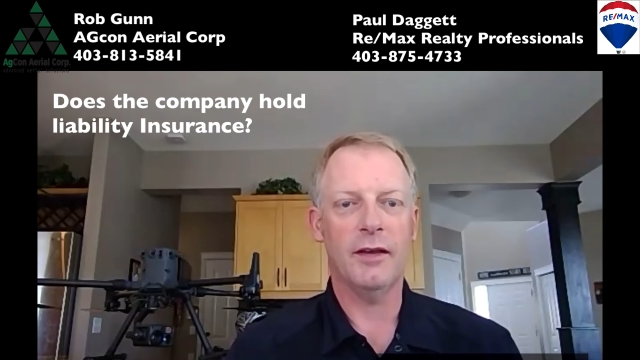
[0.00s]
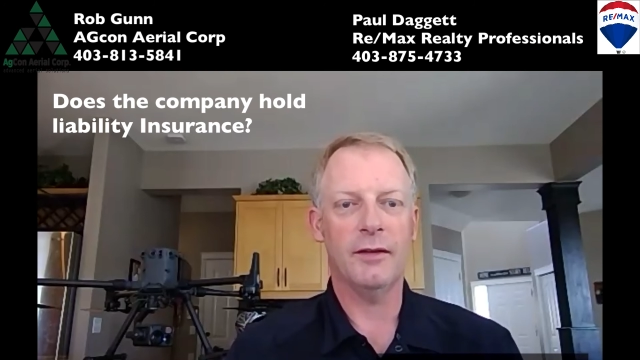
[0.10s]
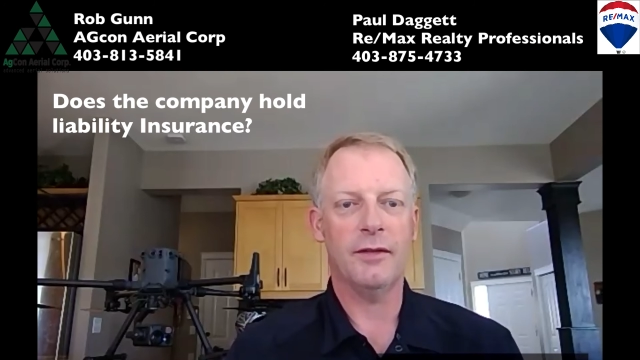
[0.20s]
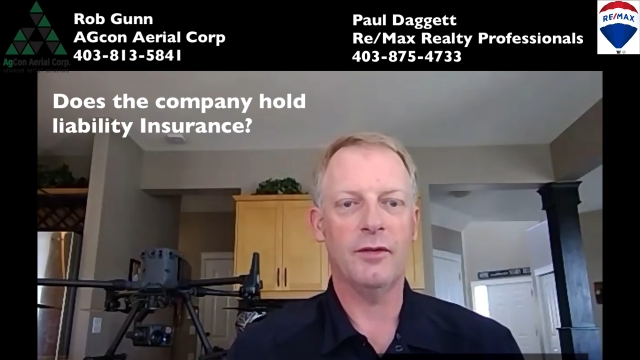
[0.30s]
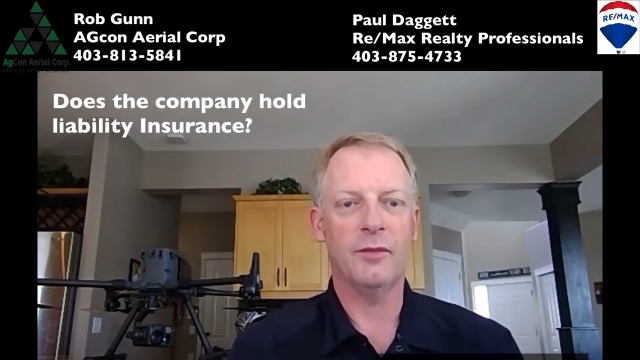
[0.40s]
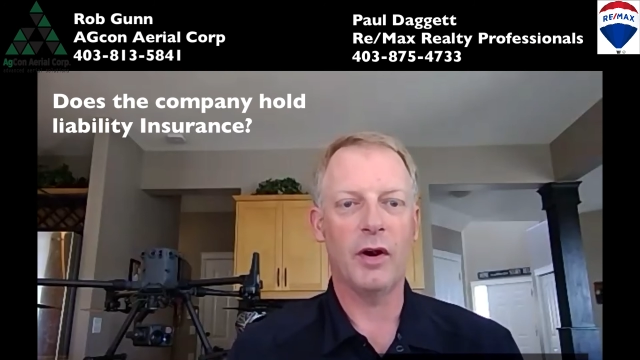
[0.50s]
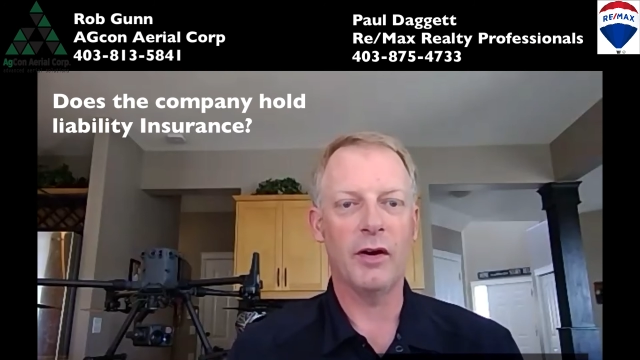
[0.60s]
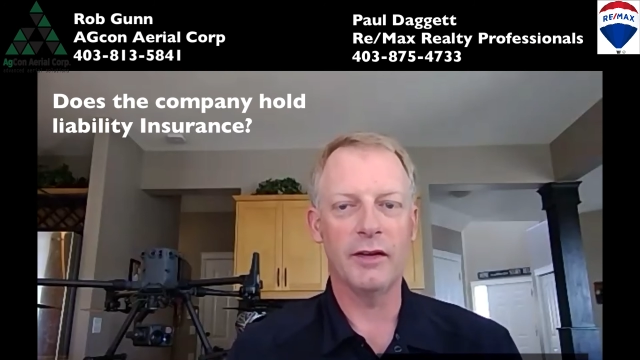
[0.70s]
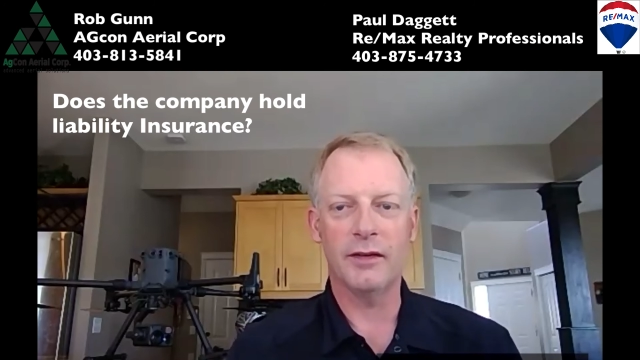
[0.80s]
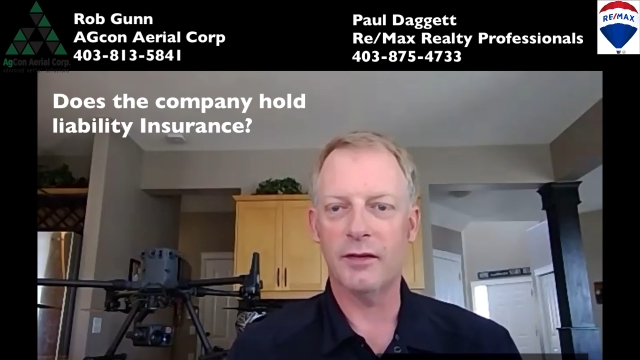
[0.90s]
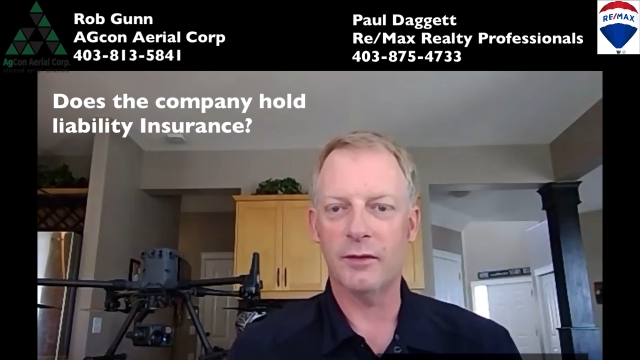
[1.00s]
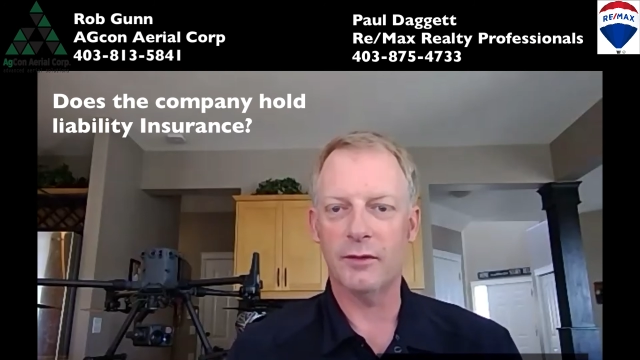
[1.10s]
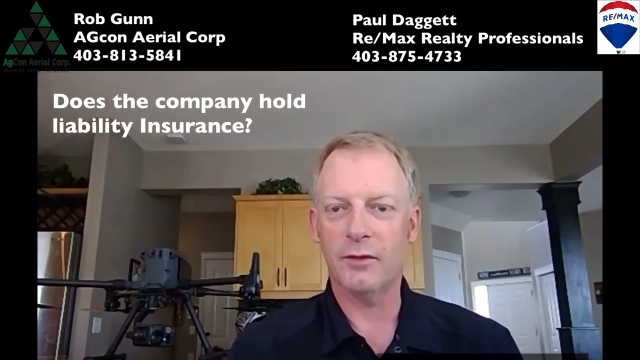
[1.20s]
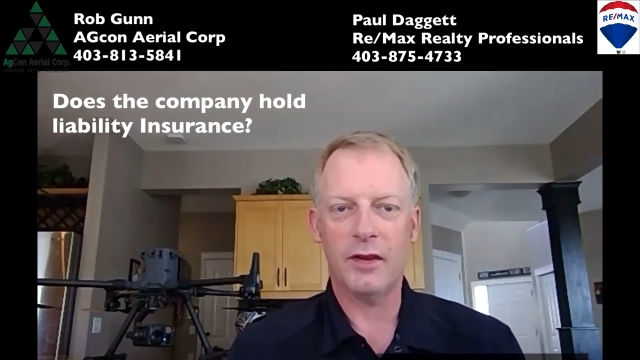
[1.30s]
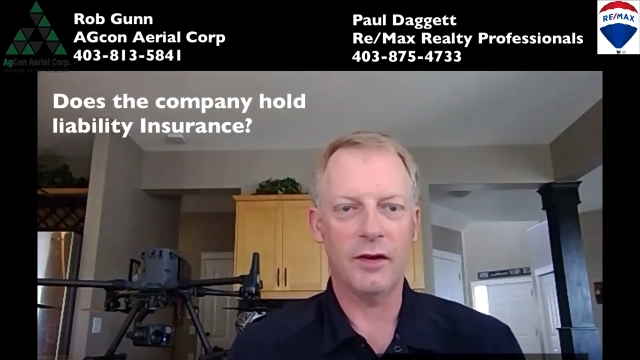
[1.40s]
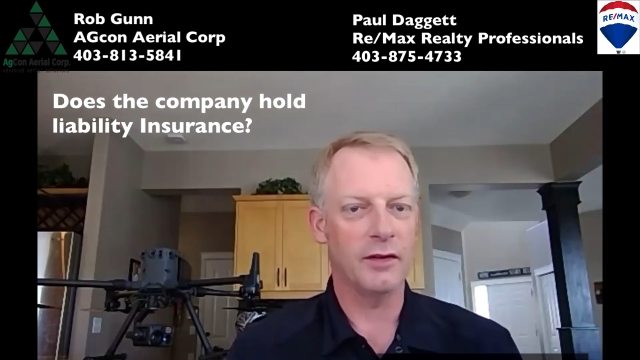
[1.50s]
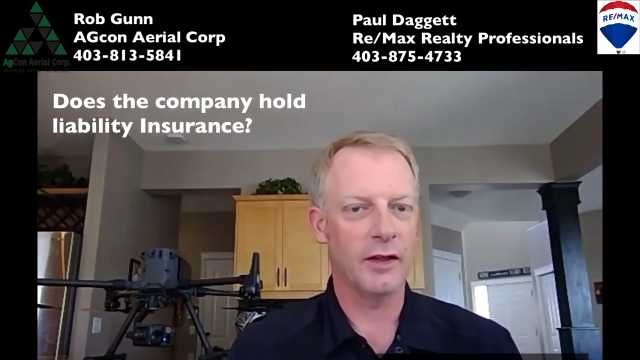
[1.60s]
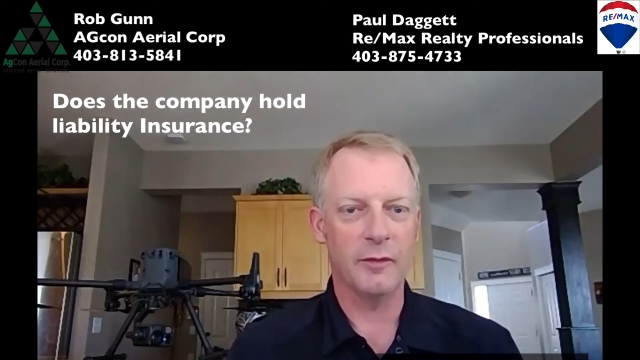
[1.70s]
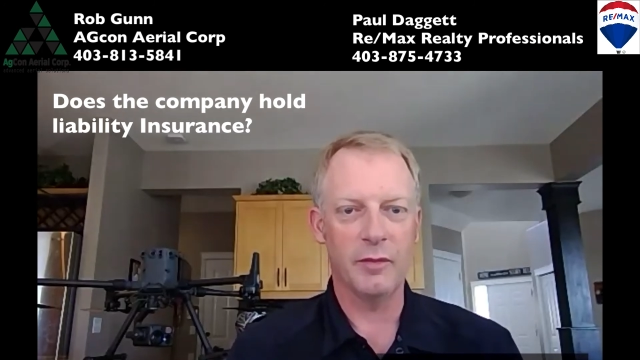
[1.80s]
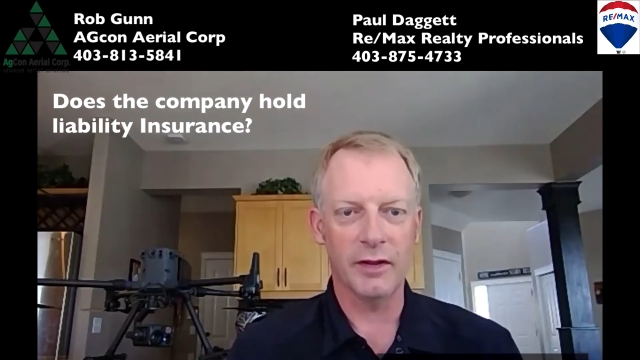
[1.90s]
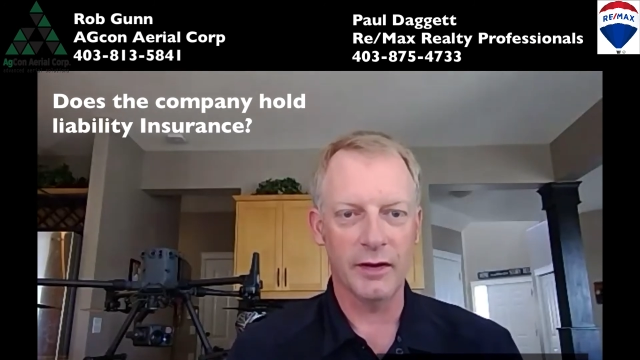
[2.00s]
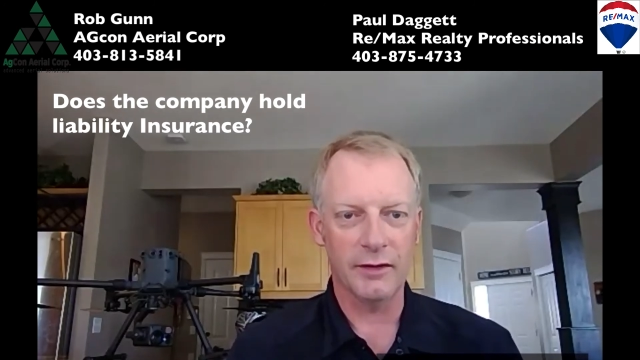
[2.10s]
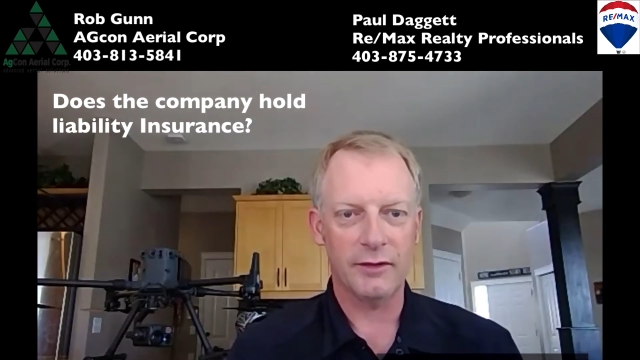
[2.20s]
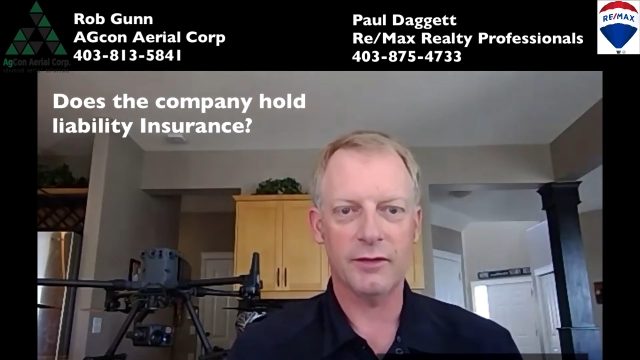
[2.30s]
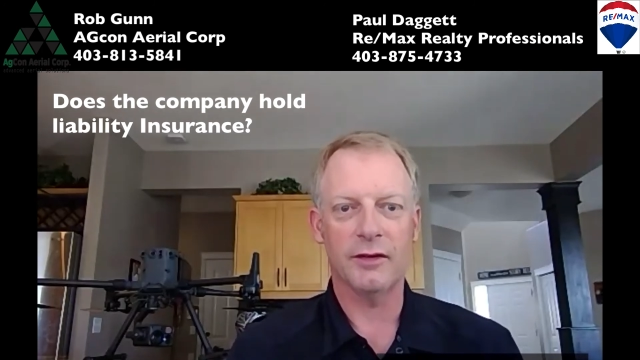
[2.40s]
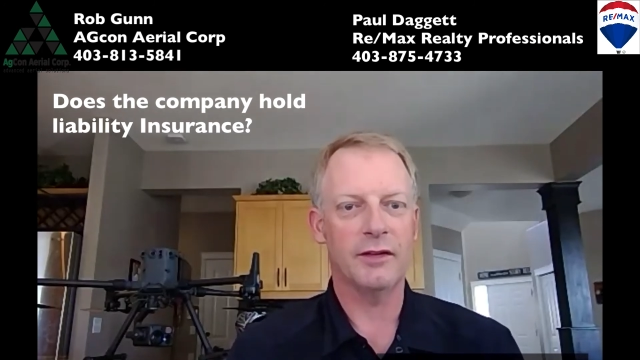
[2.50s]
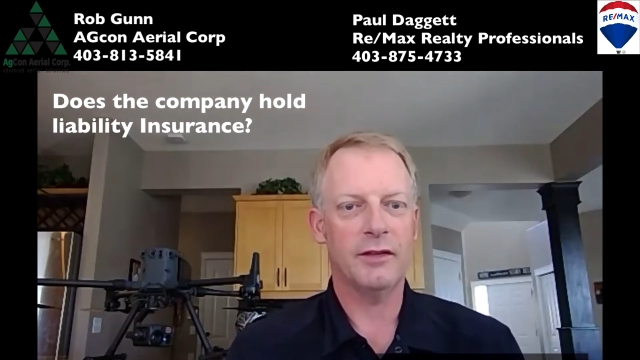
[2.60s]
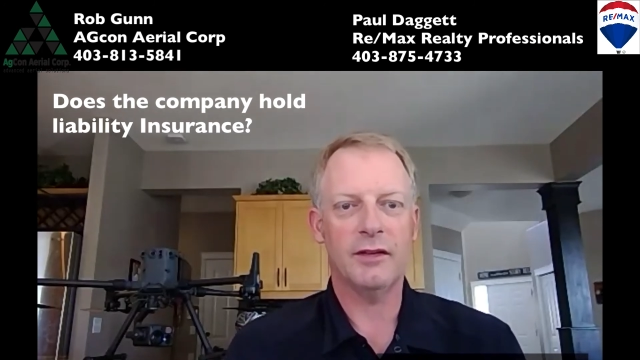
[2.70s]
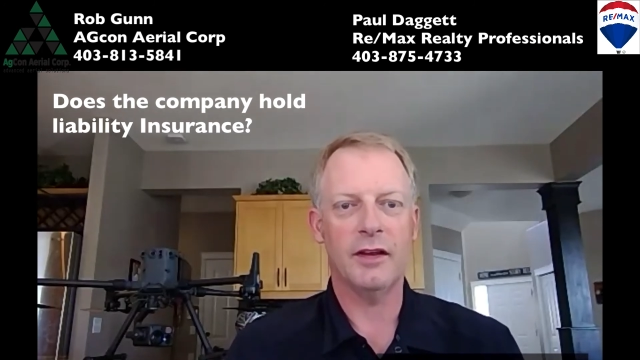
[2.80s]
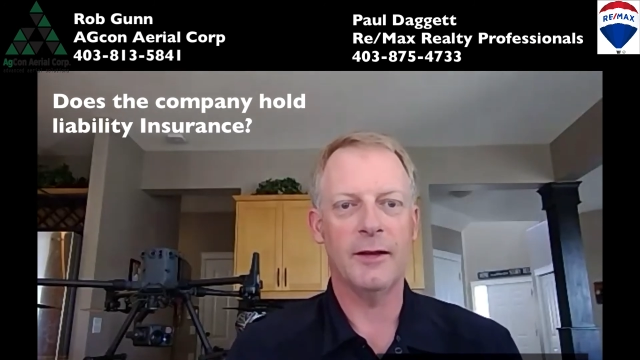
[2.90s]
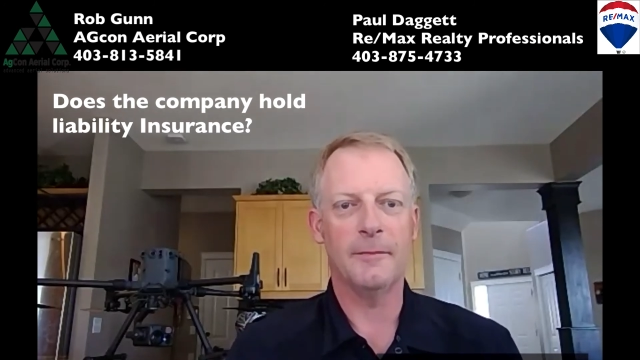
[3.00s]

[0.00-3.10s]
third parties to carry liability insurance.